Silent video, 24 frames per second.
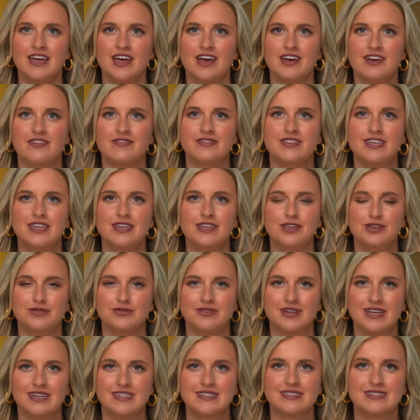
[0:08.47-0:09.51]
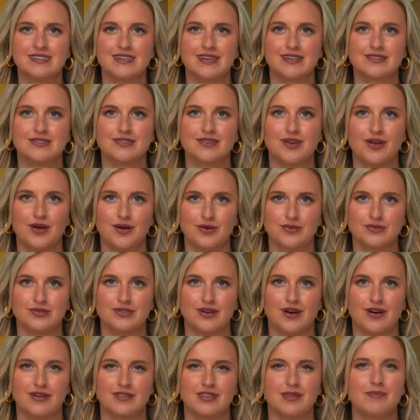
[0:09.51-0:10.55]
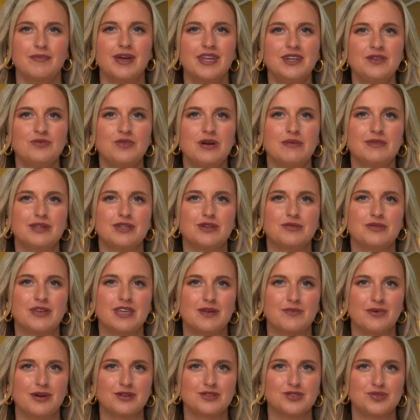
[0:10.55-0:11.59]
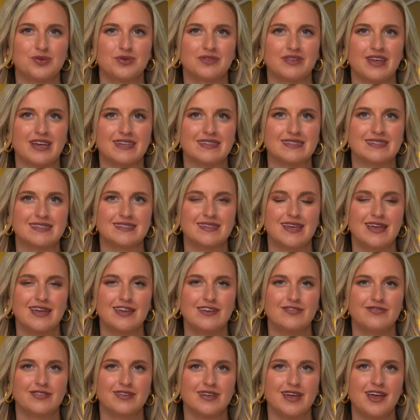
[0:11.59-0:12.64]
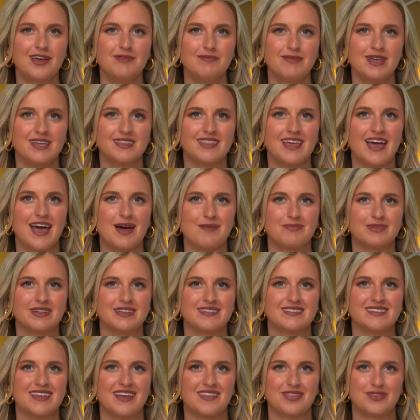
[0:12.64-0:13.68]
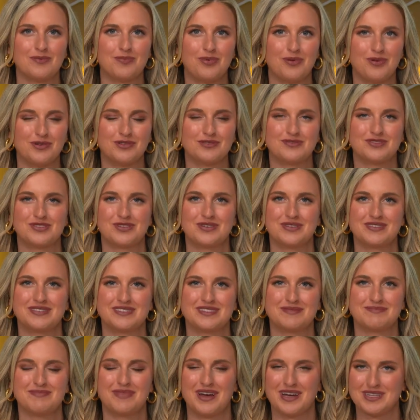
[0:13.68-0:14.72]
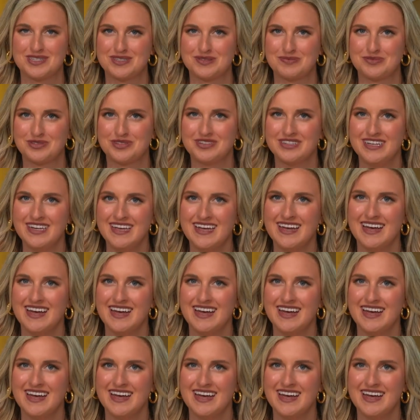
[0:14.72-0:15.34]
of the United States Coast Guard, the men and women who keep our shorelines safe and help make the happenings at the Port of Charleston possible.